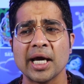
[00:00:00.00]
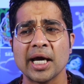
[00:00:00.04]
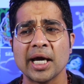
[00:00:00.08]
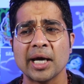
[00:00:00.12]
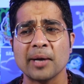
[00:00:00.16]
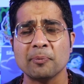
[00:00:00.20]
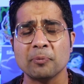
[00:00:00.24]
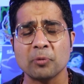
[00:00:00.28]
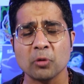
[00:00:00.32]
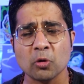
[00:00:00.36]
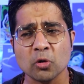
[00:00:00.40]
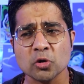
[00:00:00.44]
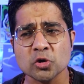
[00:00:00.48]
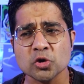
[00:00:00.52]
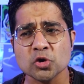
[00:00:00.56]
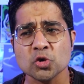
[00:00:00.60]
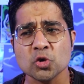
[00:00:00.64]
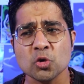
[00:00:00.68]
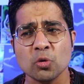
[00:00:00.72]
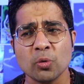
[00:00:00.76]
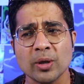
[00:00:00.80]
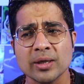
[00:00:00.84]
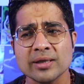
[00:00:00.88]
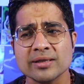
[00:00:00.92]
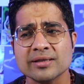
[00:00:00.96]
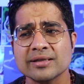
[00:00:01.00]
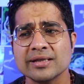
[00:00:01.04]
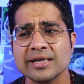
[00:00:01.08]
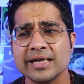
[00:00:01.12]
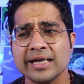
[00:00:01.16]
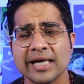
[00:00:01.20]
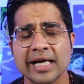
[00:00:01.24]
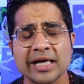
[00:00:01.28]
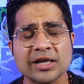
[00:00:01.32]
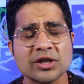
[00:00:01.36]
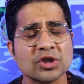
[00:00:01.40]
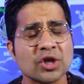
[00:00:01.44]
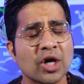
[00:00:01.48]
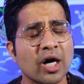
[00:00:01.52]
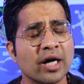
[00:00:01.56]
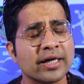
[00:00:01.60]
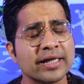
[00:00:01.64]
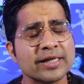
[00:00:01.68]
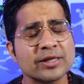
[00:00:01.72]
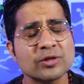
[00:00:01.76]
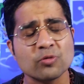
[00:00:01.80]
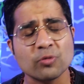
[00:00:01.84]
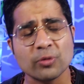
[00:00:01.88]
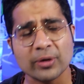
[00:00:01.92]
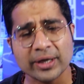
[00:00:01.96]
approach towards D9 chart
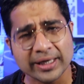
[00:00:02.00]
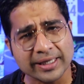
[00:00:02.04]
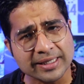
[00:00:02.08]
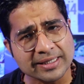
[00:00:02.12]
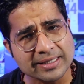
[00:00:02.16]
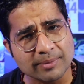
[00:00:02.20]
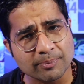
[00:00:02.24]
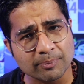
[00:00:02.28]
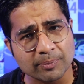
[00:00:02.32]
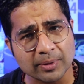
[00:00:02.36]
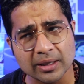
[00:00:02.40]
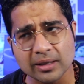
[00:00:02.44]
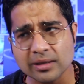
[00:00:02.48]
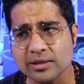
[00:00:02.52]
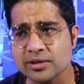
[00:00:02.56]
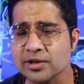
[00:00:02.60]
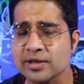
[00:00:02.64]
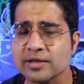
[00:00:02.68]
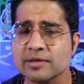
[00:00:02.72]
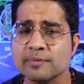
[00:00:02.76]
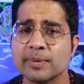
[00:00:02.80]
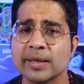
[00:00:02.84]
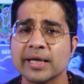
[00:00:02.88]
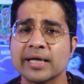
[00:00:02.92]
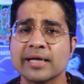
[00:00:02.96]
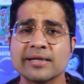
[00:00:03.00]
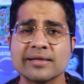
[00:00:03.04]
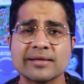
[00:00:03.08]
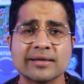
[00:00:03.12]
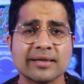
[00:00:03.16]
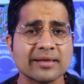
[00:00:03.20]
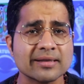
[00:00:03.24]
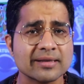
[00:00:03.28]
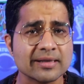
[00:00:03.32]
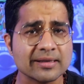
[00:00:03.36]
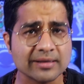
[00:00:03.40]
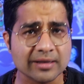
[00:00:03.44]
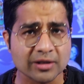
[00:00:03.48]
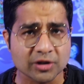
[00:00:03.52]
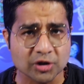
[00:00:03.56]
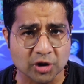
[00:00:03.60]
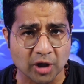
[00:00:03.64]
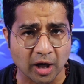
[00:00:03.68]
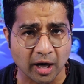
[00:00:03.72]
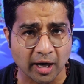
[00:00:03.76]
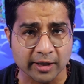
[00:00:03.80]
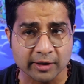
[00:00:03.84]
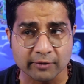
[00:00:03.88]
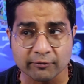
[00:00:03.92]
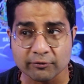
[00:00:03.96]
is very simple, just because this is a
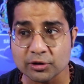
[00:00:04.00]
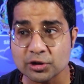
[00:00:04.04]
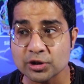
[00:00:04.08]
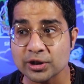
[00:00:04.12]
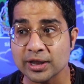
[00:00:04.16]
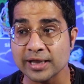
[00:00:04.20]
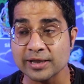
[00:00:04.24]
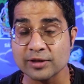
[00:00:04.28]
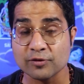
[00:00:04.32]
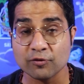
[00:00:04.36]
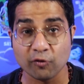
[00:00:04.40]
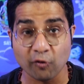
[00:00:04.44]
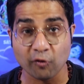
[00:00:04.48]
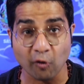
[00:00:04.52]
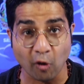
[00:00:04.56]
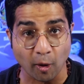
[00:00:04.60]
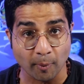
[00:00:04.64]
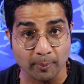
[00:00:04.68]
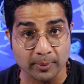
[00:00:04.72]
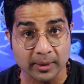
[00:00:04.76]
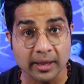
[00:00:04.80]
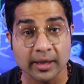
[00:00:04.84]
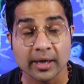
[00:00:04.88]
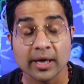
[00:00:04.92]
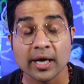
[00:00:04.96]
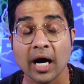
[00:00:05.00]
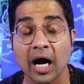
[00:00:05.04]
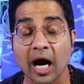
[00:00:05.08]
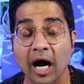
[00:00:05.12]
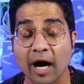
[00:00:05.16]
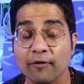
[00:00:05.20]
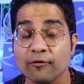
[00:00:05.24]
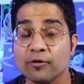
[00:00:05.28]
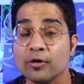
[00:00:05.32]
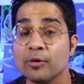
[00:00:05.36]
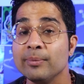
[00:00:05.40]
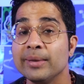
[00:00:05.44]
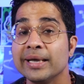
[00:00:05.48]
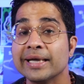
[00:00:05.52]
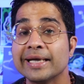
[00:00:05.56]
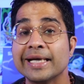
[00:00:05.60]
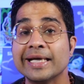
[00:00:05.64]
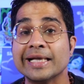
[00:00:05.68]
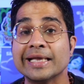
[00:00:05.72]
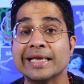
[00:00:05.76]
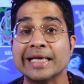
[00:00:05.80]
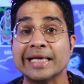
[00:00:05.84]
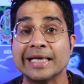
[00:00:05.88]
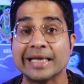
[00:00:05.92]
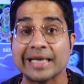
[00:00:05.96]
chart which gets formed after
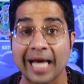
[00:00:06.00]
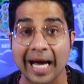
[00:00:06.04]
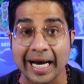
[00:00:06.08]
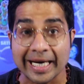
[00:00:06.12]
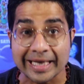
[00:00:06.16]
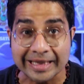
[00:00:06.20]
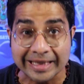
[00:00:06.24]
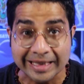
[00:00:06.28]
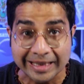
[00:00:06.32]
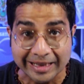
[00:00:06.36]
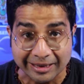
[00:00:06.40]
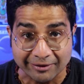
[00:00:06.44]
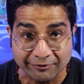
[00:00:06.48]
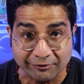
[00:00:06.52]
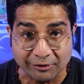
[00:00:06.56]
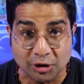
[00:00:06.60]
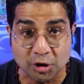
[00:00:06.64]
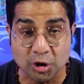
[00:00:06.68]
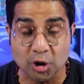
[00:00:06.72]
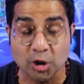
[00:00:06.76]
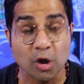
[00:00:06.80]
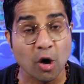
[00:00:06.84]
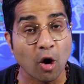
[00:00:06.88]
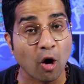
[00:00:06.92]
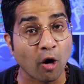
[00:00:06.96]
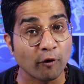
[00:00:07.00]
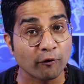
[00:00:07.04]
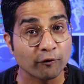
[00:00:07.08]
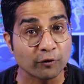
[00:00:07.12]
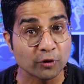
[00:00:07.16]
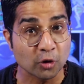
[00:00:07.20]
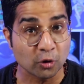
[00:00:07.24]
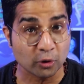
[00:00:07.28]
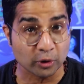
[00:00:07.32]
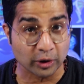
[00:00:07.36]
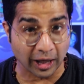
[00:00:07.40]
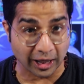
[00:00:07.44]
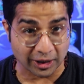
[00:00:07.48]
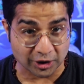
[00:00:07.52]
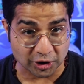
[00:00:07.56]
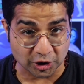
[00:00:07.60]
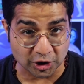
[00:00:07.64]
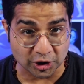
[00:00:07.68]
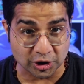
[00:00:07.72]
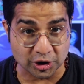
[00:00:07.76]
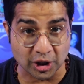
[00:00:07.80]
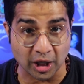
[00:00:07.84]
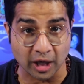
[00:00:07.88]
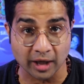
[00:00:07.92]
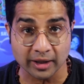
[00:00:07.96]
making the 9th division of your
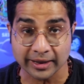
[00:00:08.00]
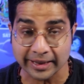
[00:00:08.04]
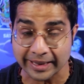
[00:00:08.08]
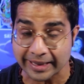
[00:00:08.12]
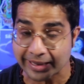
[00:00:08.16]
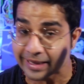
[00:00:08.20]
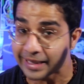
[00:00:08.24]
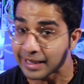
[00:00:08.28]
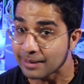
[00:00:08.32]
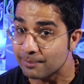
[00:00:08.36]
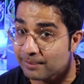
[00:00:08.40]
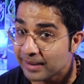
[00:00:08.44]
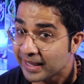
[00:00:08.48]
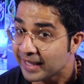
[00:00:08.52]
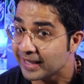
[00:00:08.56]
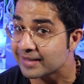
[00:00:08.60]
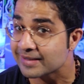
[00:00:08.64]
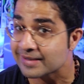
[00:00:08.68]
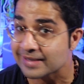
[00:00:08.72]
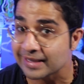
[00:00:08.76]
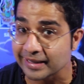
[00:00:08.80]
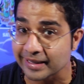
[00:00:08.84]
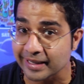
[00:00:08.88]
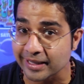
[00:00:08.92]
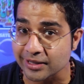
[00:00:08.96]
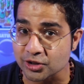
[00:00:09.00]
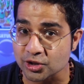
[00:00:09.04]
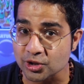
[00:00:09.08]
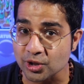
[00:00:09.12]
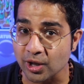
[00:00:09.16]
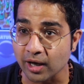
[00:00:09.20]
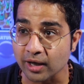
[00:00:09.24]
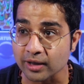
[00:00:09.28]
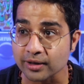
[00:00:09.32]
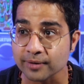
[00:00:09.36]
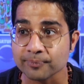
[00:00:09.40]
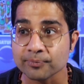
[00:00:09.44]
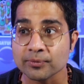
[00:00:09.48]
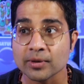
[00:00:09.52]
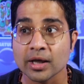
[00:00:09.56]
Rashi chart in the main ascendant chart.